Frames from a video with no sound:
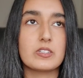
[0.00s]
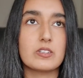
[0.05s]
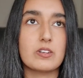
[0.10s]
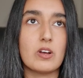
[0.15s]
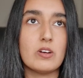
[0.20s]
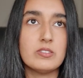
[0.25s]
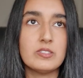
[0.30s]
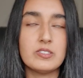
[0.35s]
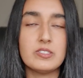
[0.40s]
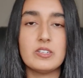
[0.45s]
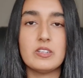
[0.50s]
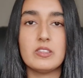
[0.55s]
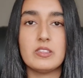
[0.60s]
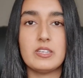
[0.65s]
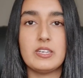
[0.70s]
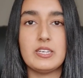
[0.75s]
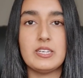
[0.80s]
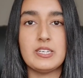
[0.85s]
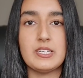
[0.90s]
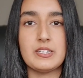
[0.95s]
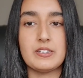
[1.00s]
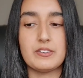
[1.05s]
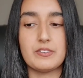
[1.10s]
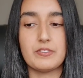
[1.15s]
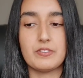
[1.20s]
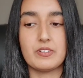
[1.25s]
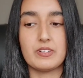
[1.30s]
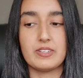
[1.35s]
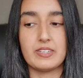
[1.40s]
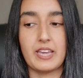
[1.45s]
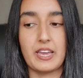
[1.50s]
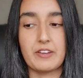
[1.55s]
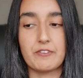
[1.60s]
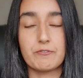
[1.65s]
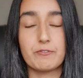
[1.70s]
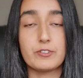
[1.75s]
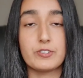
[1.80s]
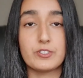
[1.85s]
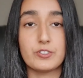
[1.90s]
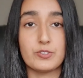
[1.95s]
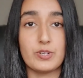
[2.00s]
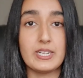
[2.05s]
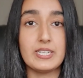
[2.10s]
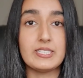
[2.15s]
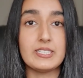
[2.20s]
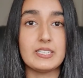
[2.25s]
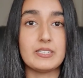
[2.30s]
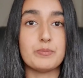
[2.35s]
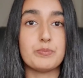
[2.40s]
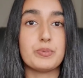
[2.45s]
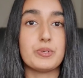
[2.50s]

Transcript: constantly getting frustrated,